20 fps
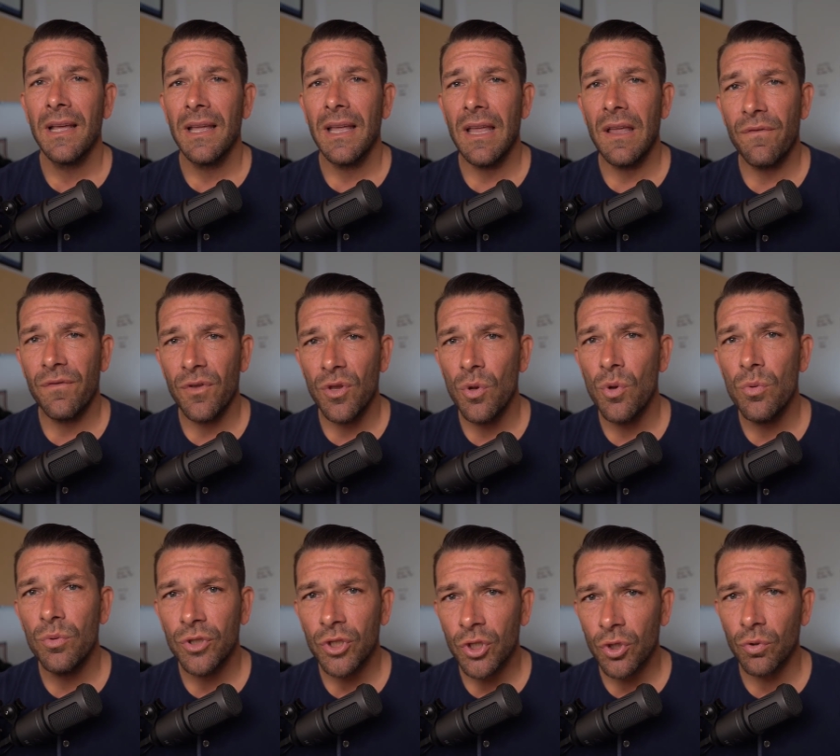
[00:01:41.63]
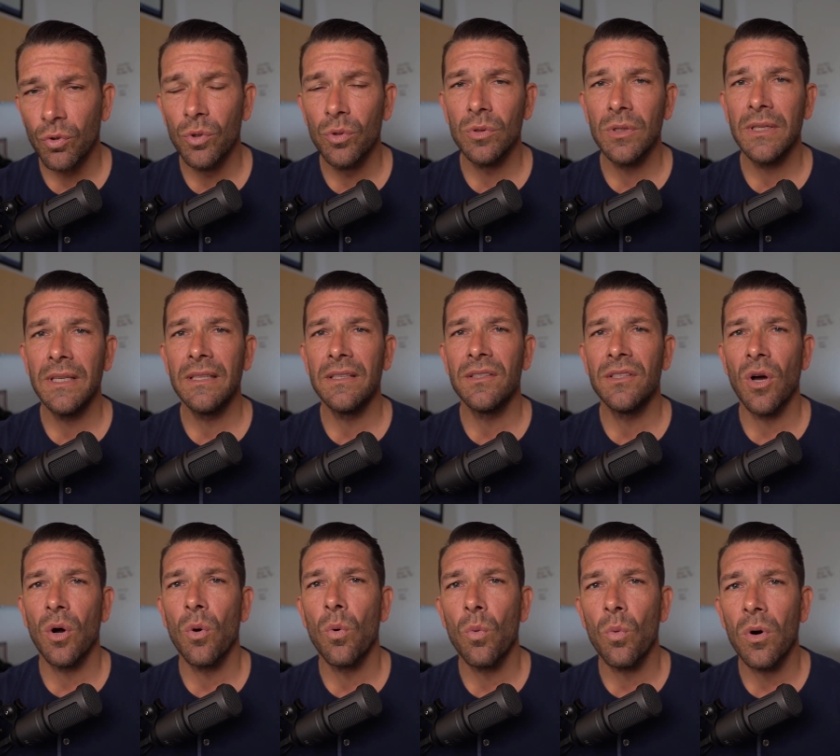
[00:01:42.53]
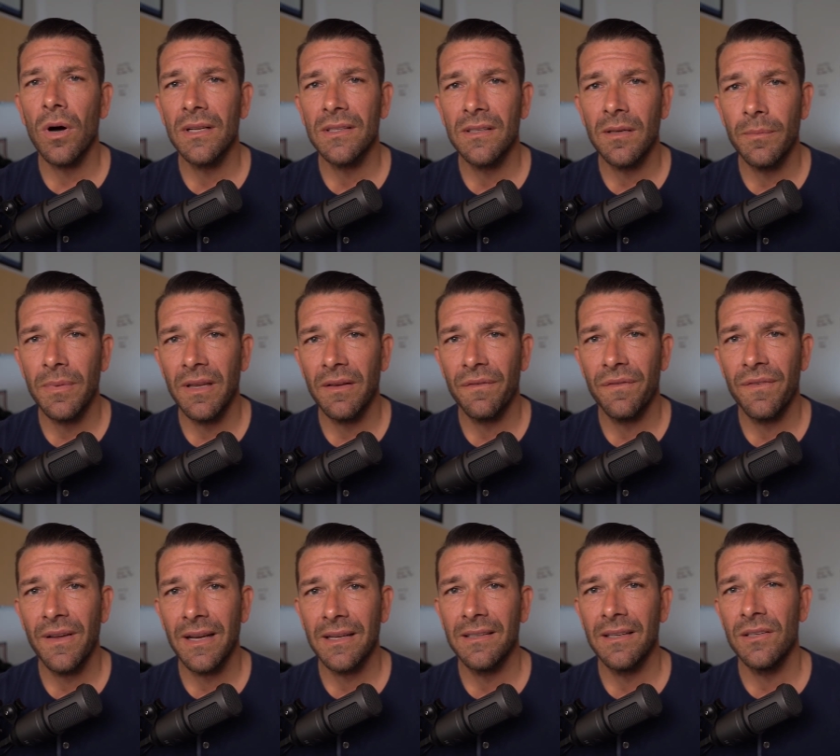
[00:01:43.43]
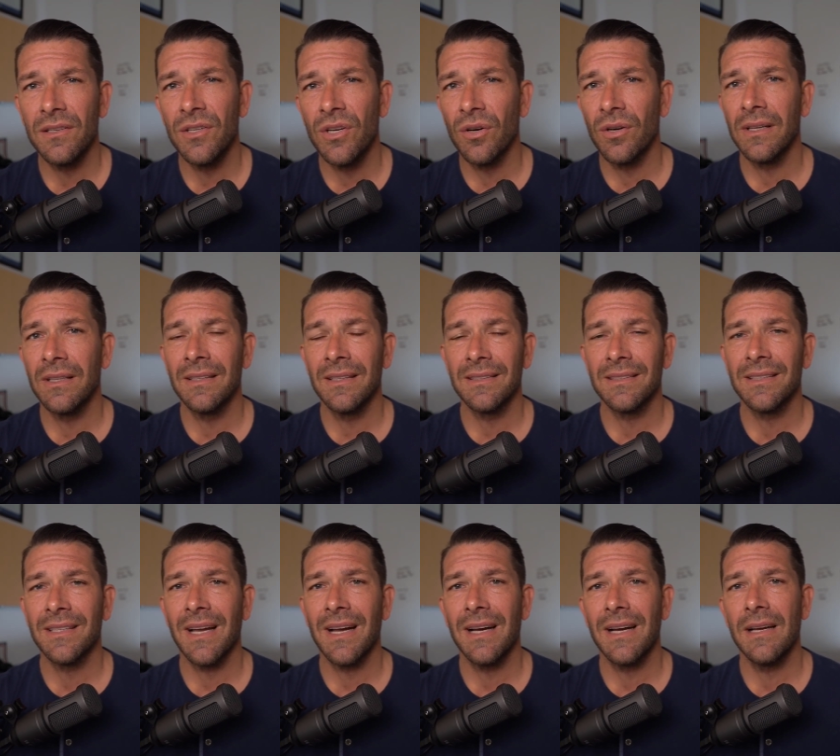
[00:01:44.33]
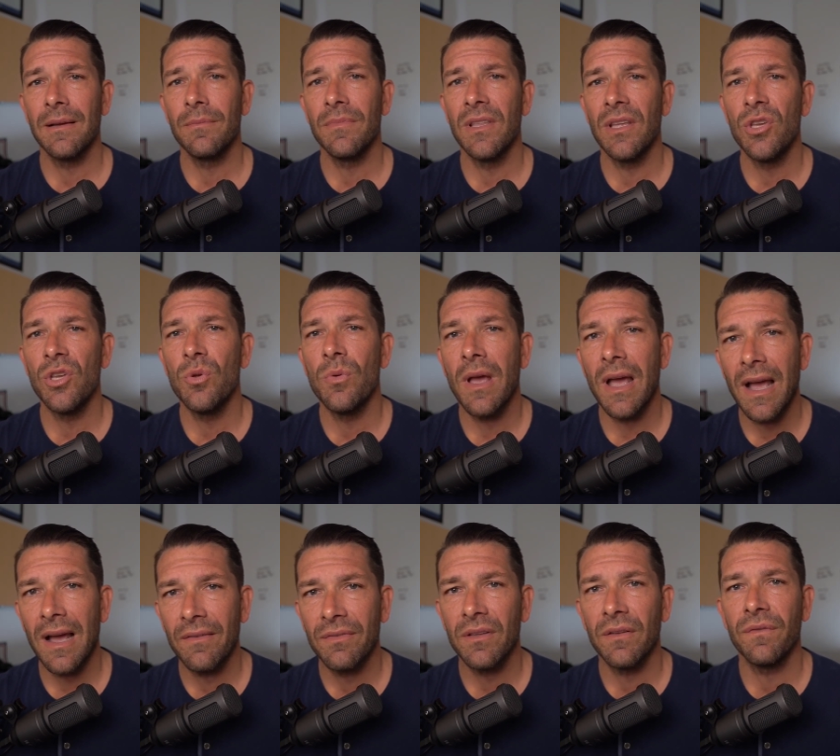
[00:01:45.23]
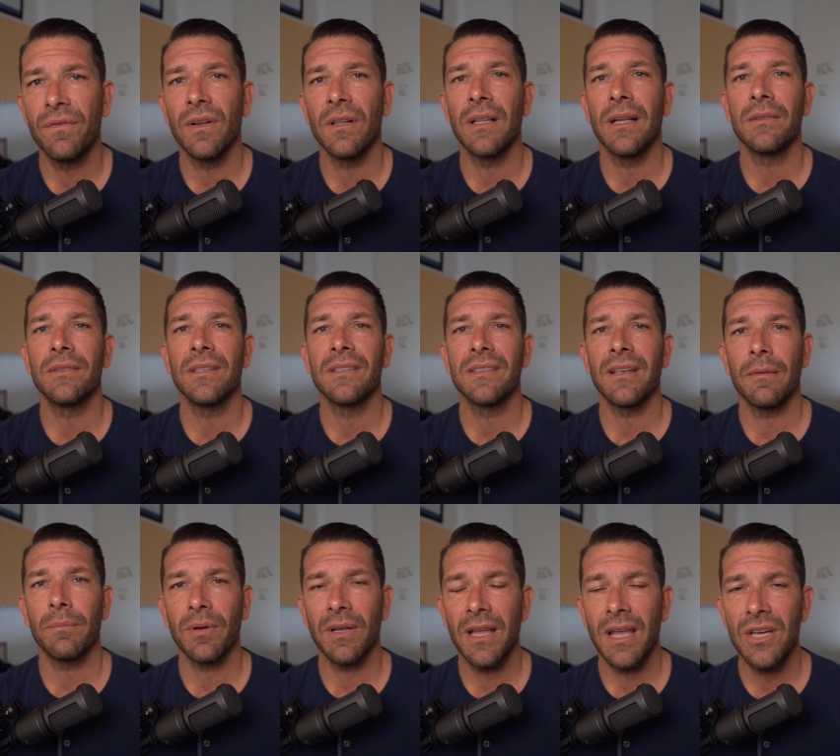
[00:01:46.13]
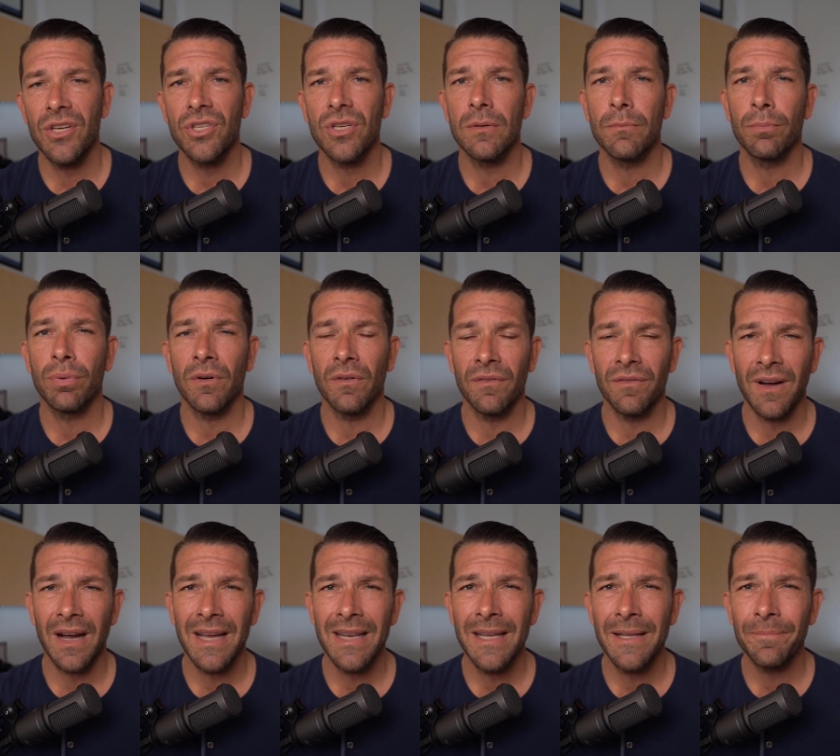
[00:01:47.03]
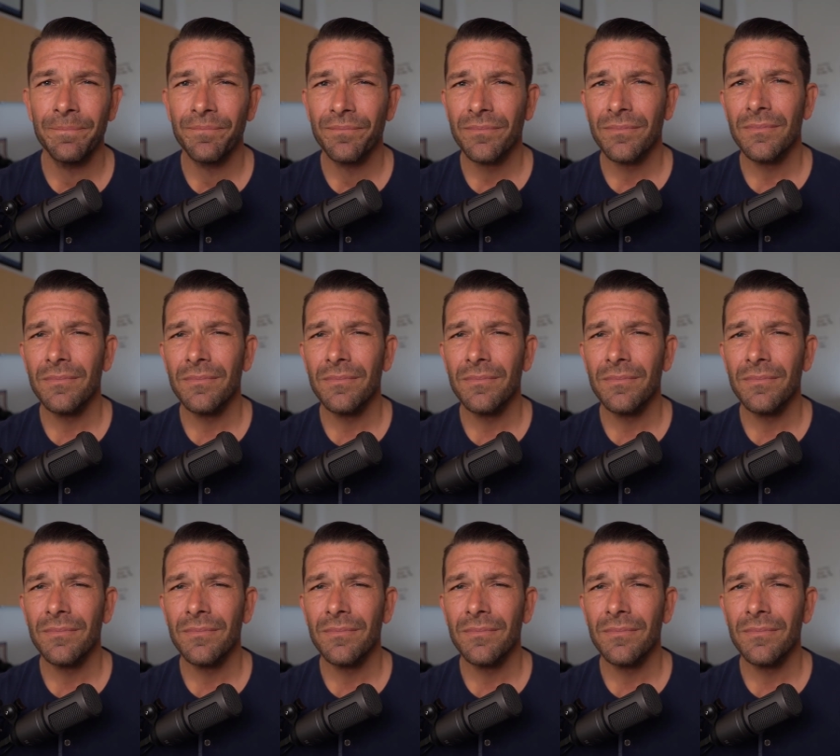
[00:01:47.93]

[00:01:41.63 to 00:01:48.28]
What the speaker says: if you truly don't want to be affected during this time, then you have to fill out this application, provide it.